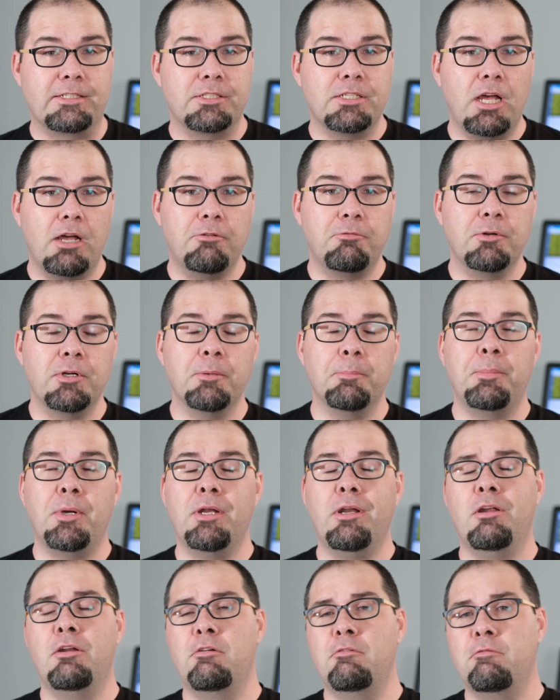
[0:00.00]
software,
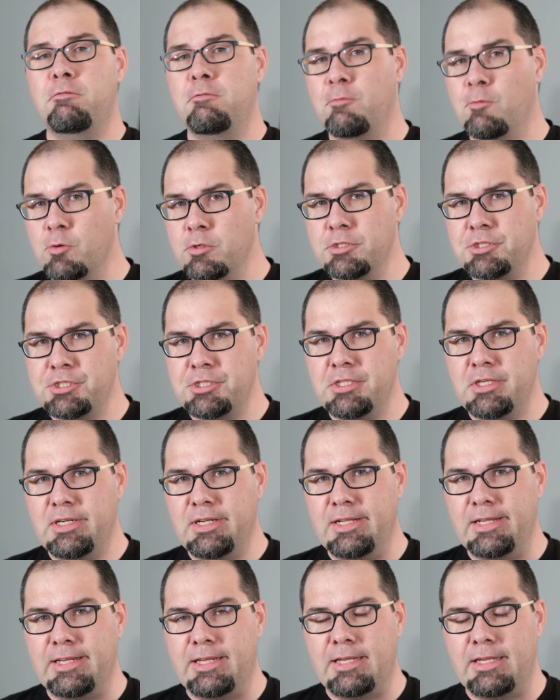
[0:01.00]
but
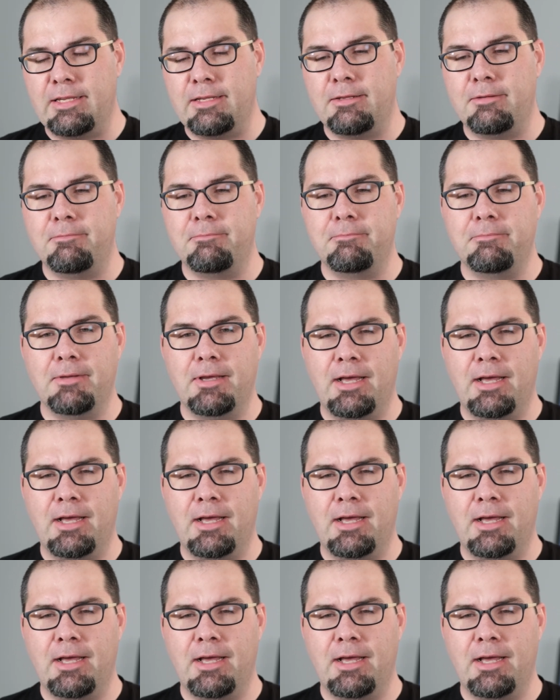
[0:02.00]
unfortunately,